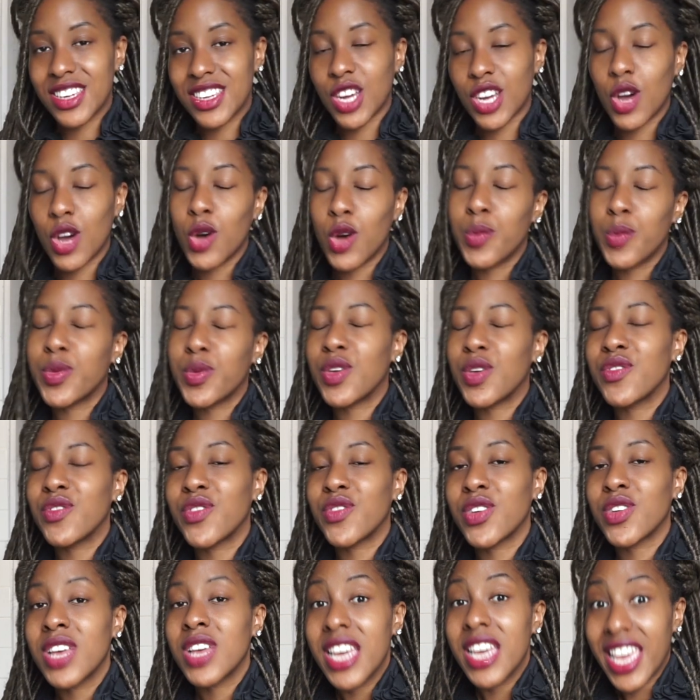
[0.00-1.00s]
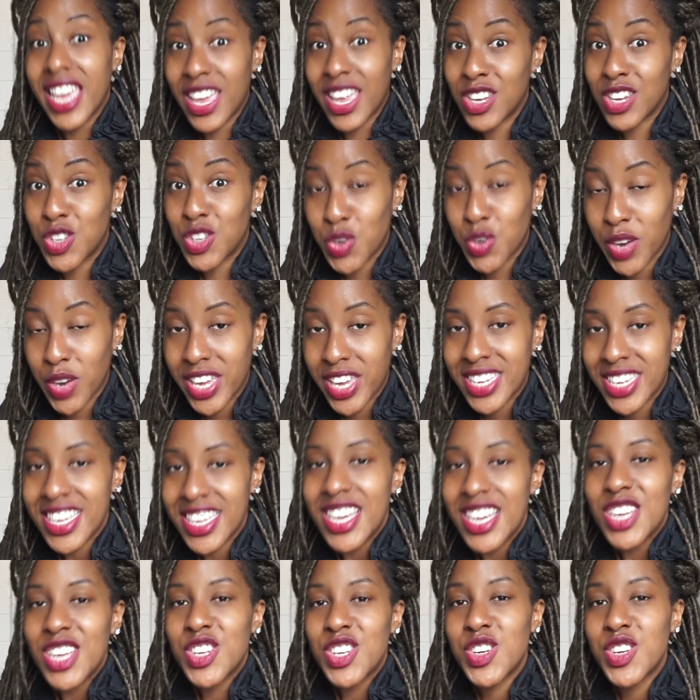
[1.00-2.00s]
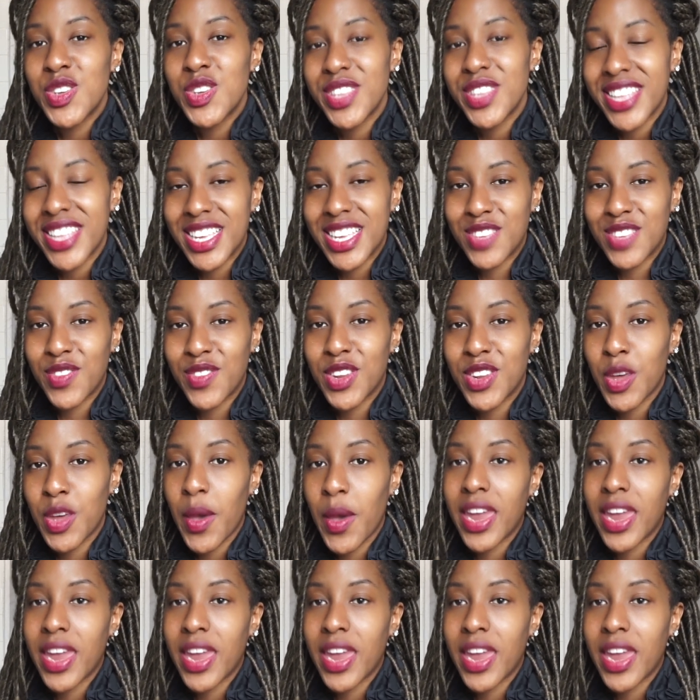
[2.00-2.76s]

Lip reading: I hope you enjoyed Tuesday's video,